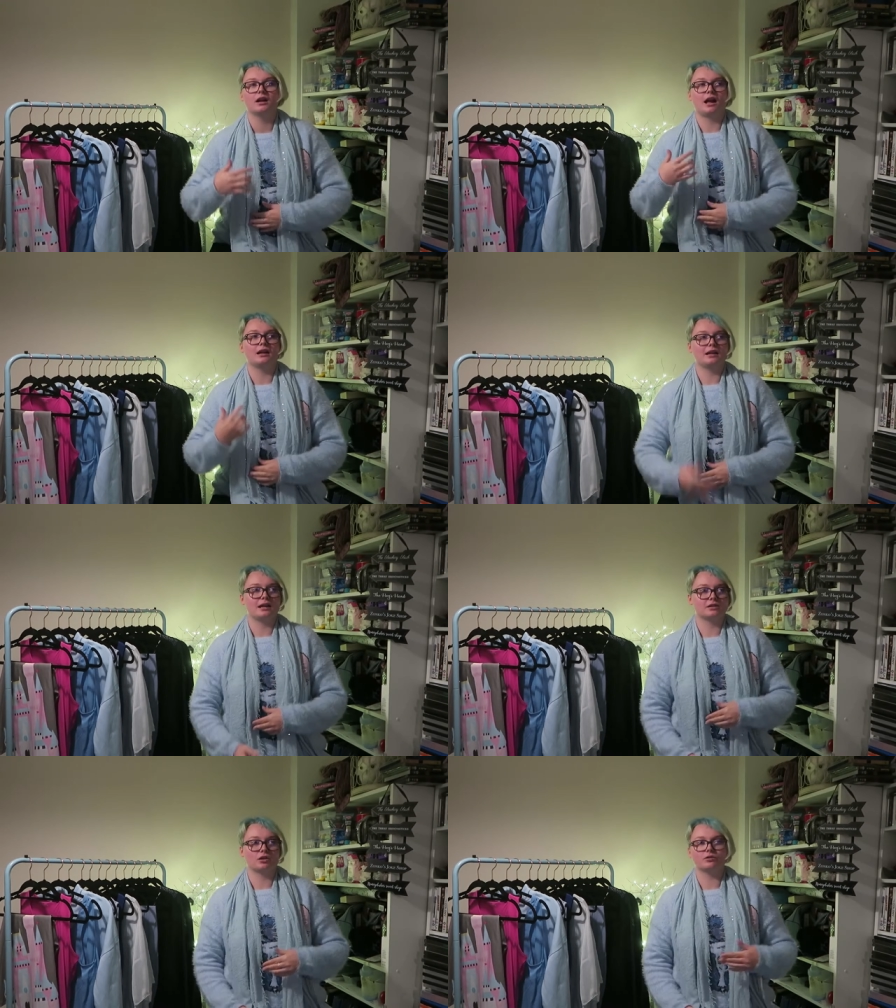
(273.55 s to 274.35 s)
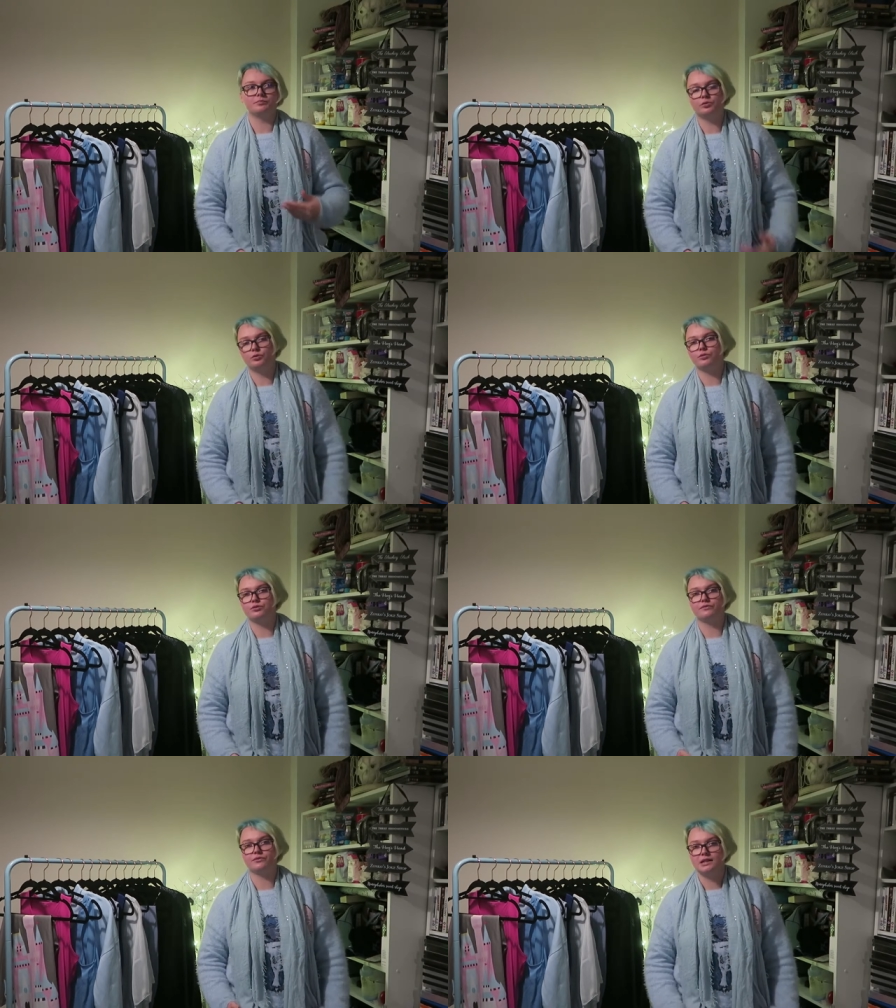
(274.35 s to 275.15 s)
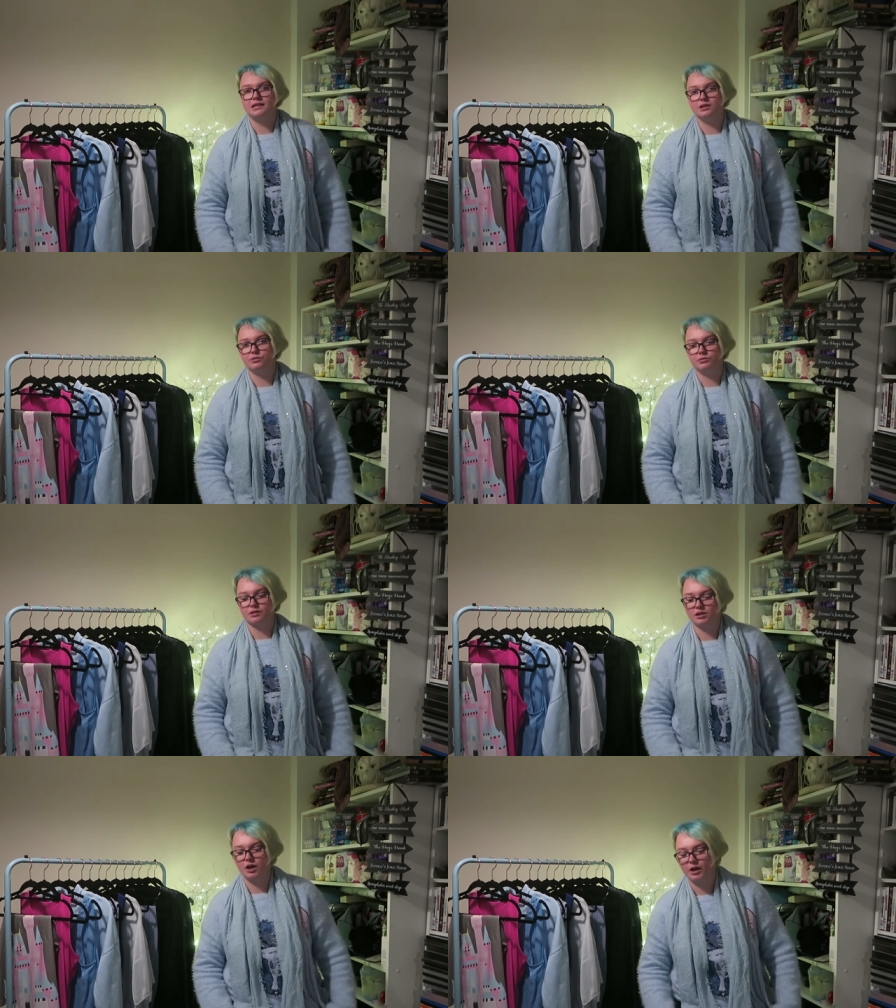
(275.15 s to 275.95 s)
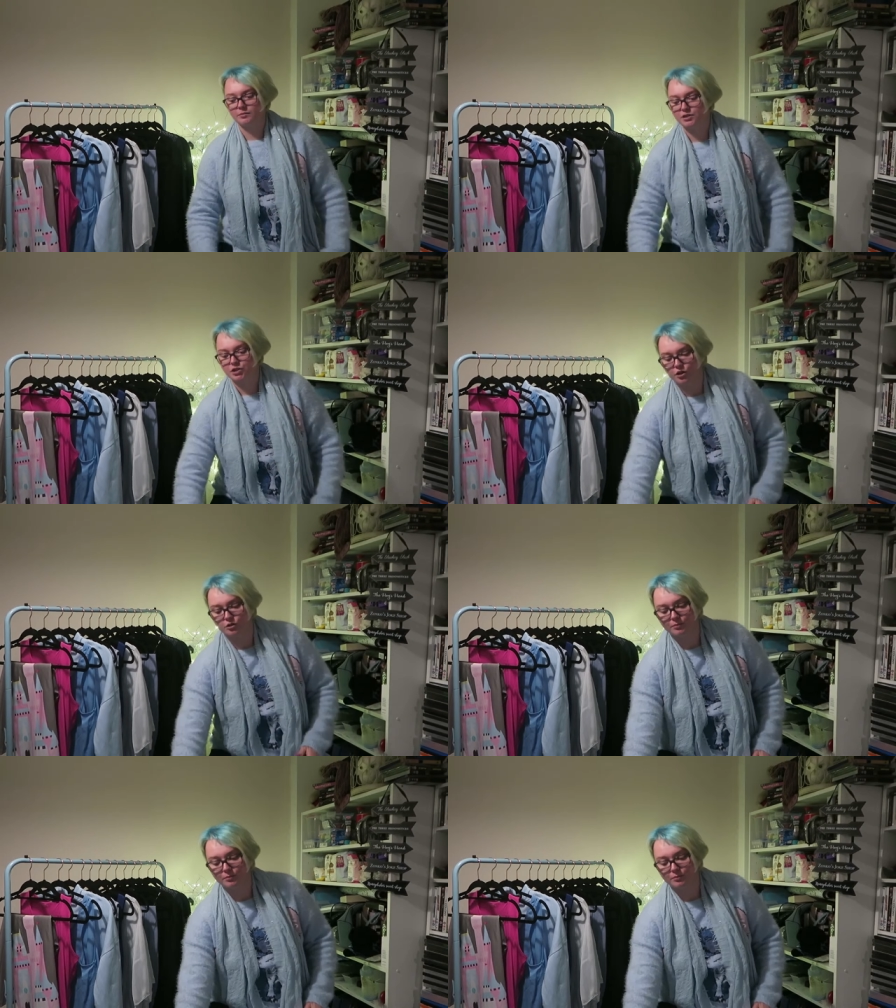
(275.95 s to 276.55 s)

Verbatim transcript: and in case I got bored of reading all the time so